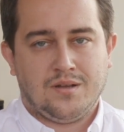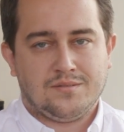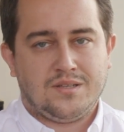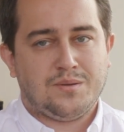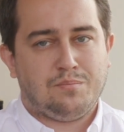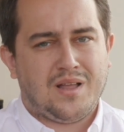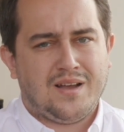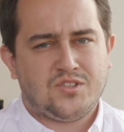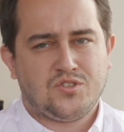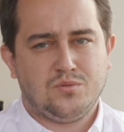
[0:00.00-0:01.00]
This
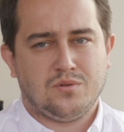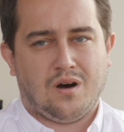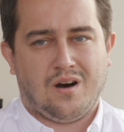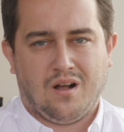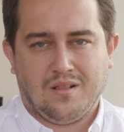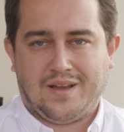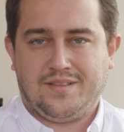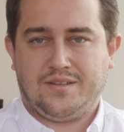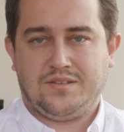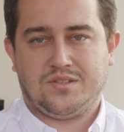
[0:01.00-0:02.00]
applies to all
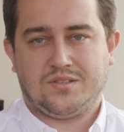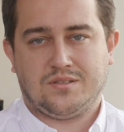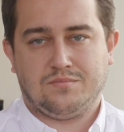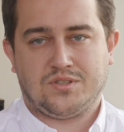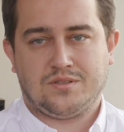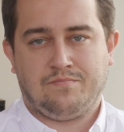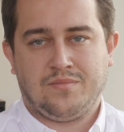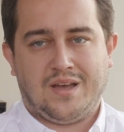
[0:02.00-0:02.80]
IT systems,